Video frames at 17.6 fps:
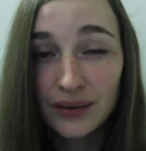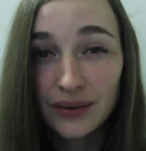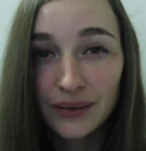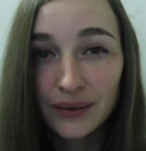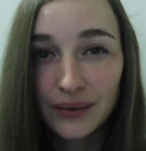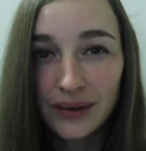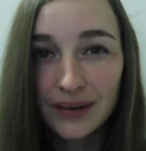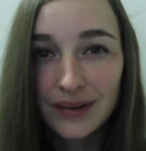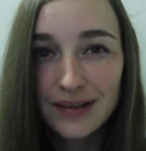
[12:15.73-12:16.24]

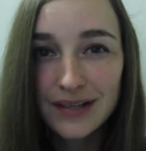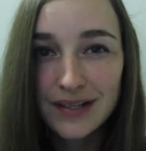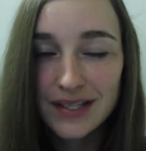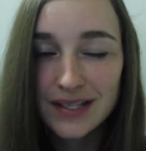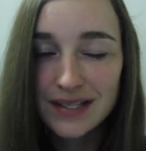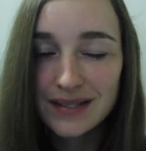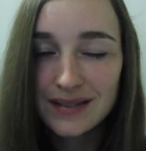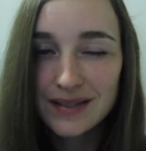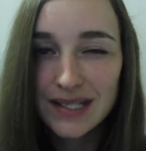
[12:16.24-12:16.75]
or
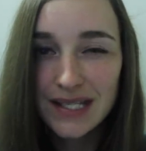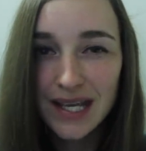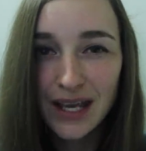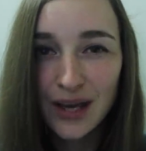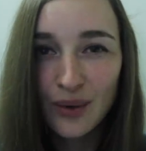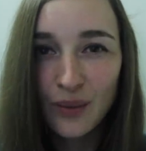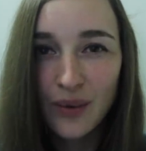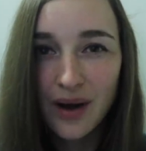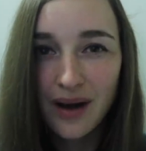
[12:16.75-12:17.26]
just take a
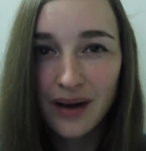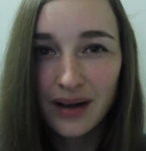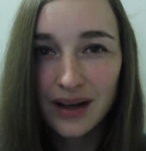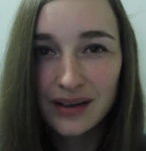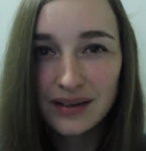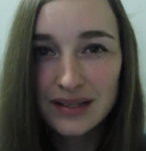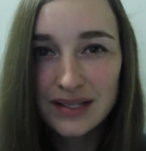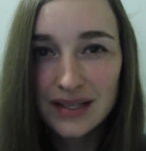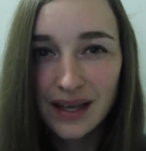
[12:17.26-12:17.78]
walk
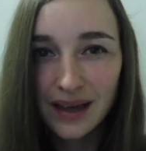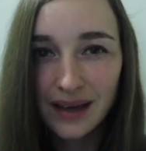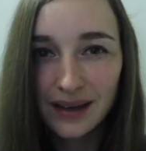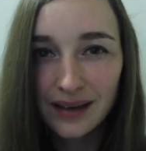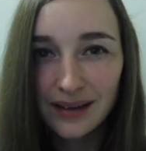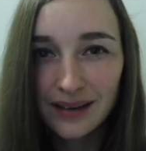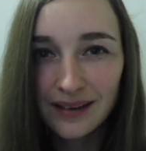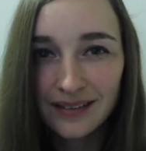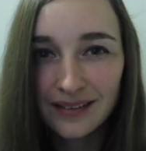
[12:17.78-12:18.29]
outside,